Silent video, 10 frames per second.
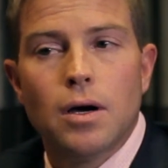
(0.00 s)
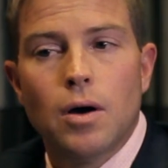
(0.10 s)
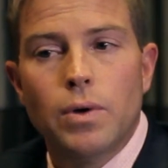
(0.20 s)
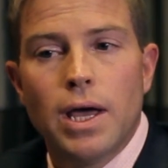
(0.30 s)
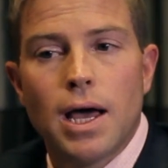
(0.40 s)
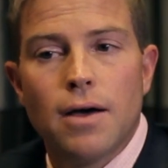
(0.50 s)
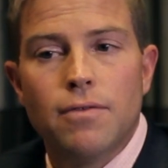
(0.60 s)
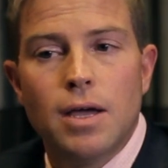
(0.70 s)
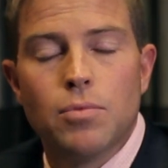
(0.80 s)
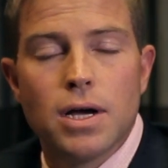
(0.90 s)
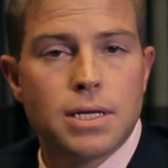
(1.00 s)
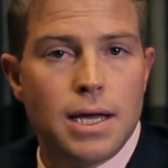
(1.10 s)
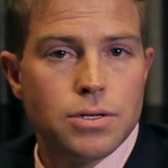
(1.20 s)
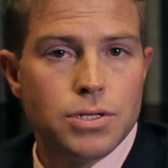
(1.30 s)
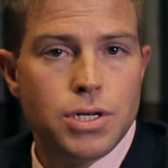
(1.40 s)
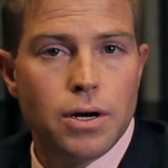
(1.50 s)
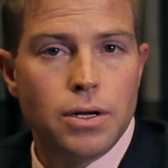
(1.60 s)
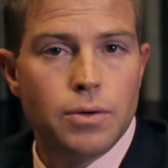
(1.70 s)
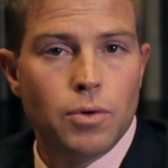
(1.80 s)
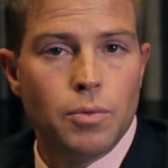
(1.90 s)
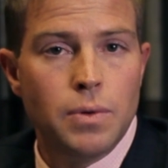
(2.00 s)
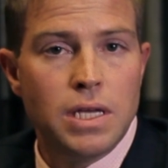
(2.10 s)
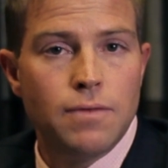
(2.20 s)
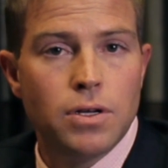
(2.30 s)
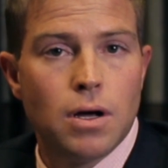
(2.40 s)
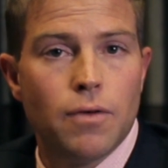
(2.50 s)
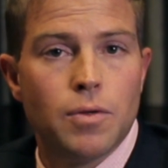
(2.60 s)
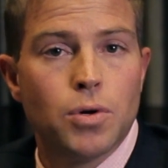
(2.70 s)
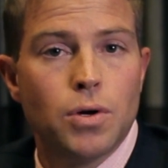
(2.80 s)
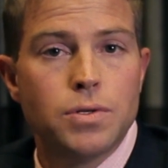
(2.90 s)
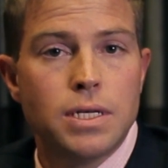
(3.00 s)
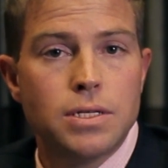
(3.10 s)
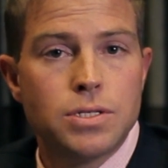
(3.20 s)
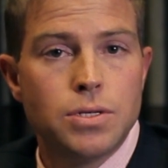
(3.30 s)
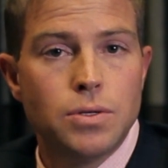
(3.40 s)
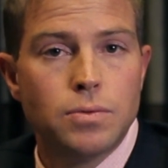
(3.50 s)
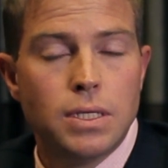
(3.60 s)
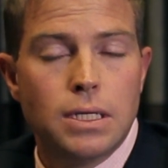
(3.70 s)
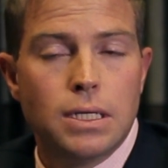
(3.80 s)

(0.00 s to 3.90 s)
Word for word: Uh, we have a breast cancer charity that we'll be giving all the proceeds to.